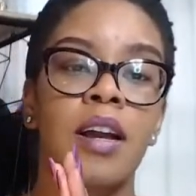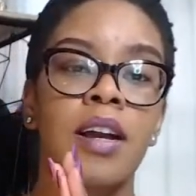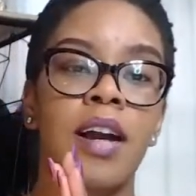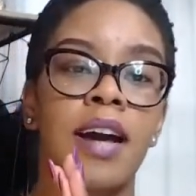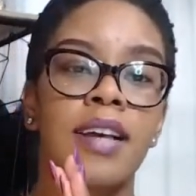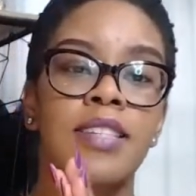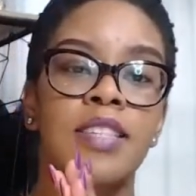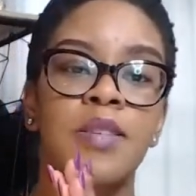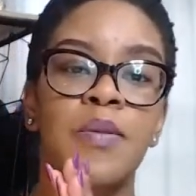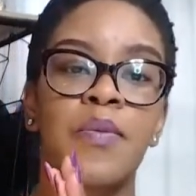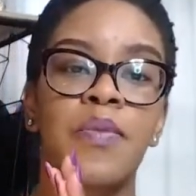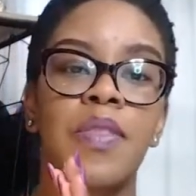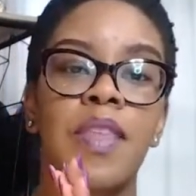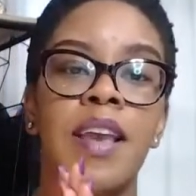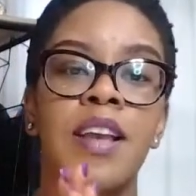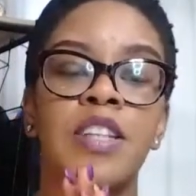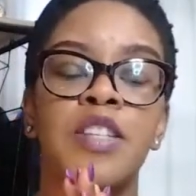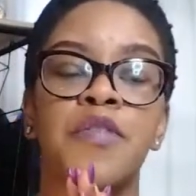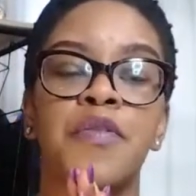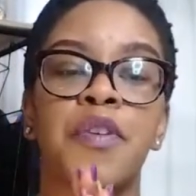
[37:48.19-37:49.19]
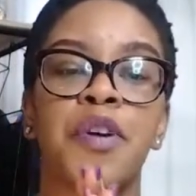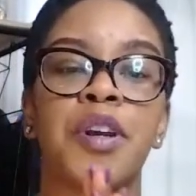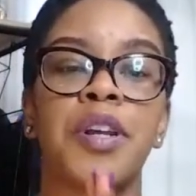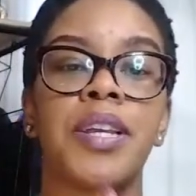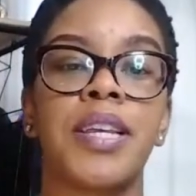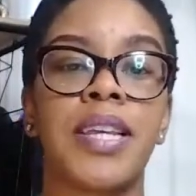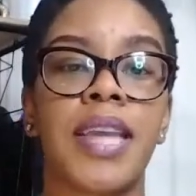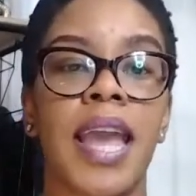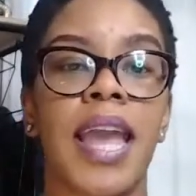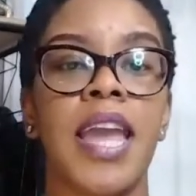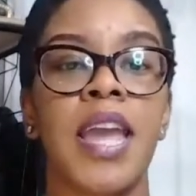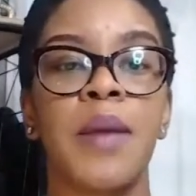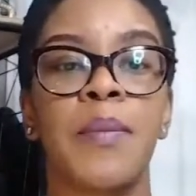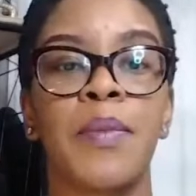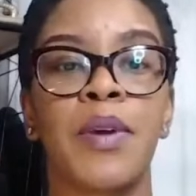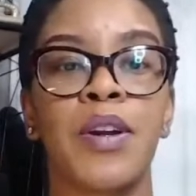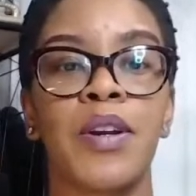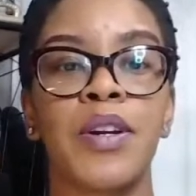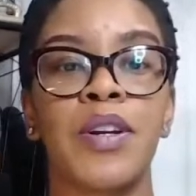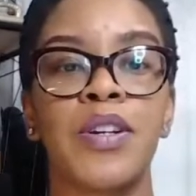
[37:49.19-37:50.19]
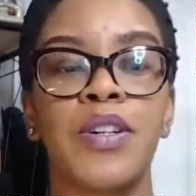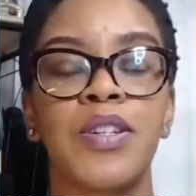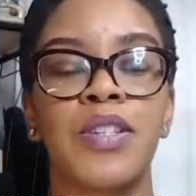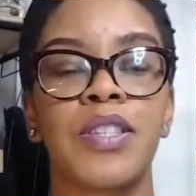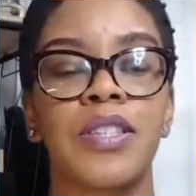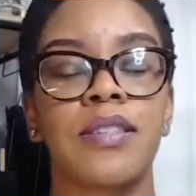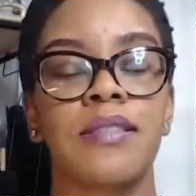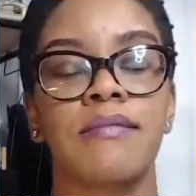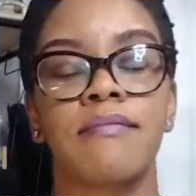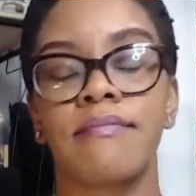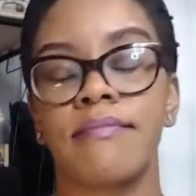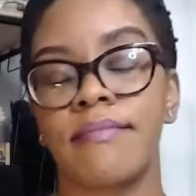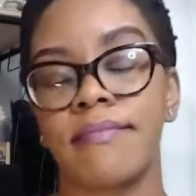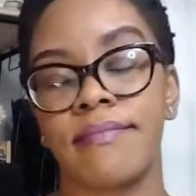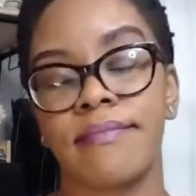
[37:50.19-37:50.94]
custom things for gamers.